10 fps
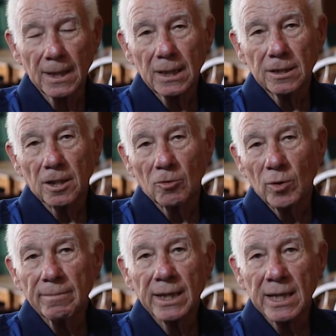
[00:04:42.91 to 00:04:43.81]
So
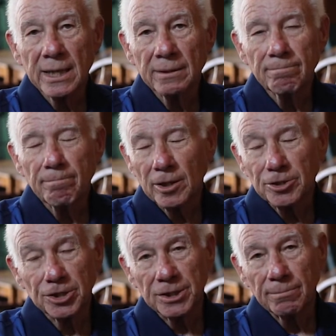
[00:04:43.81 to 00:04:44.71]
we began
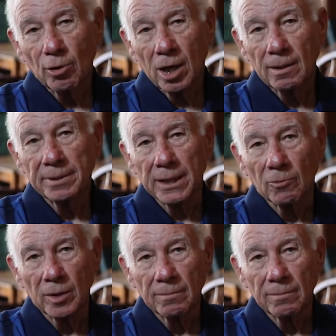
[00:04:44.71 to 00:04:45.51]
purchasing property.